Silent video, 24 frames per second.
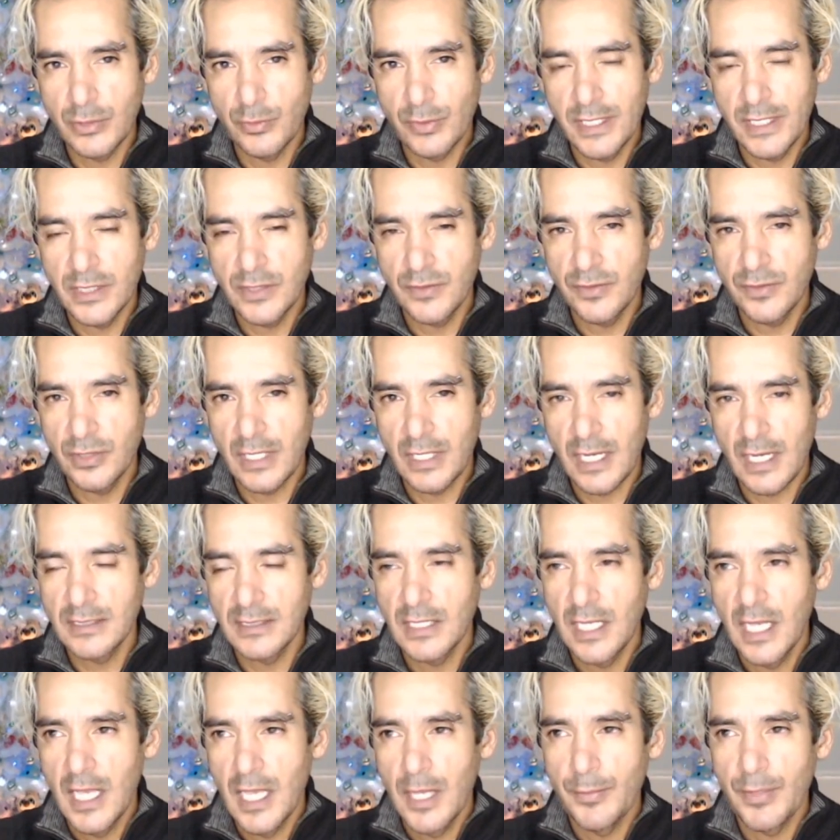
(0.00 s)
readings for you
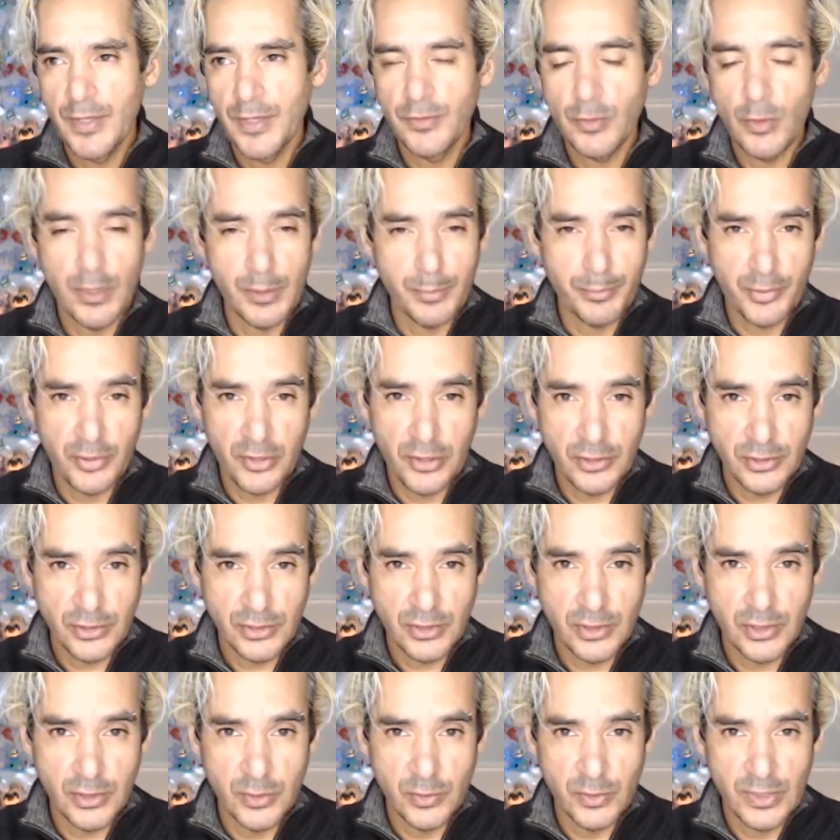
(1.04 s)
guys. But if you want a
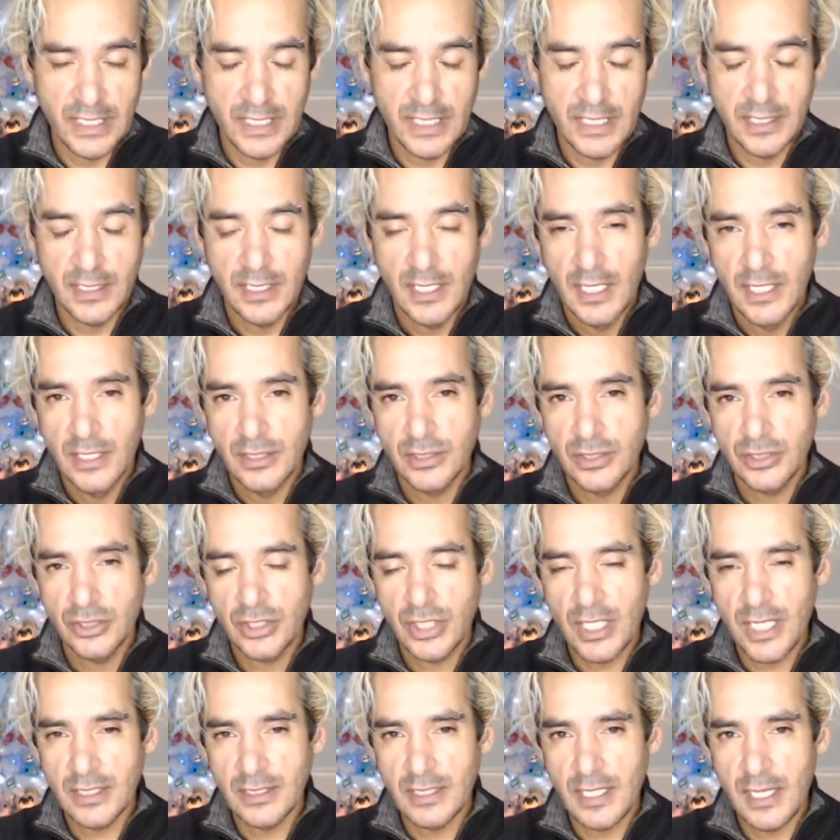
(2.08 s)
personal reading, just
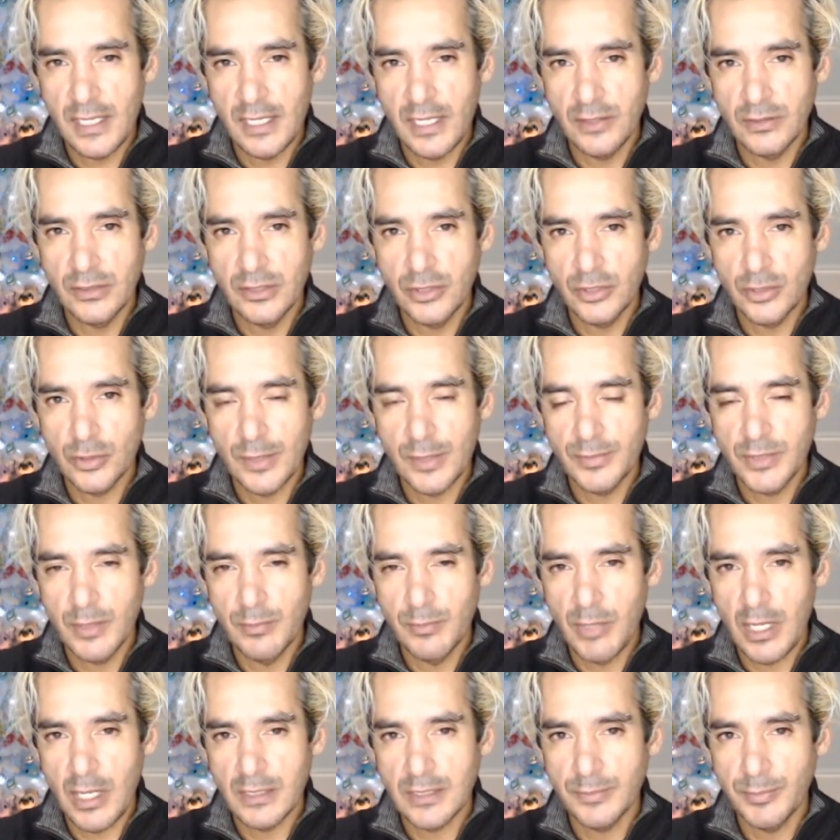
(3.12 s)
check that out in the
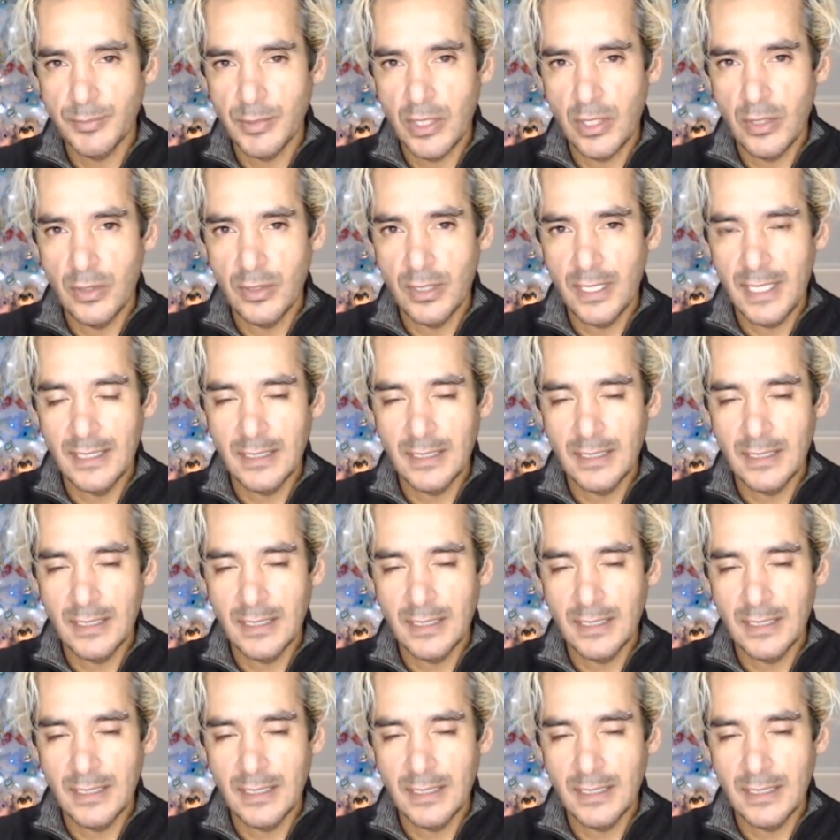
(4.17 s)
description box below.